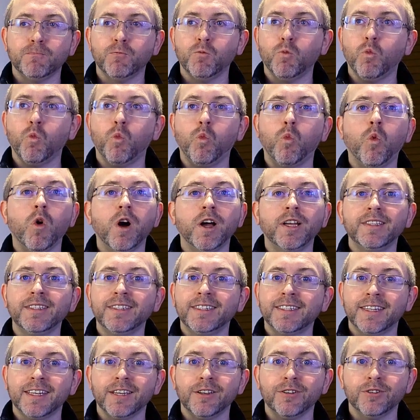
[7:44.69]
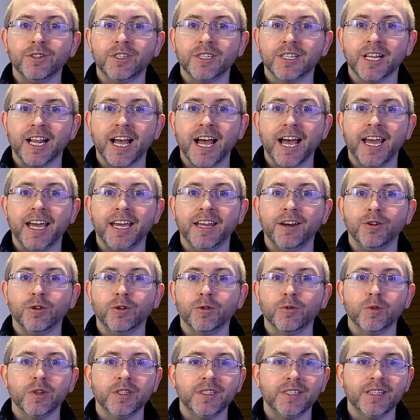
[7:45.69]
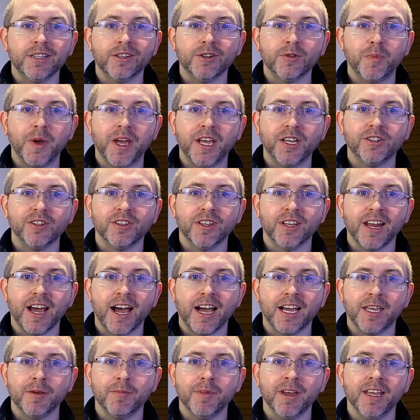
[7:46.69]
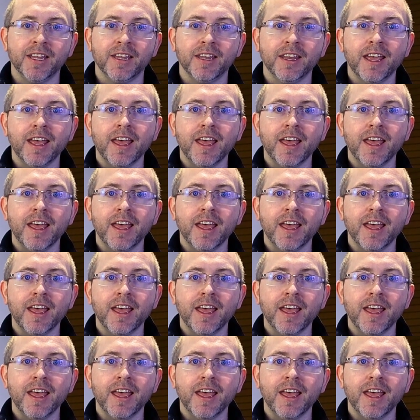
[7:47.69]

one single slide or one single page of the document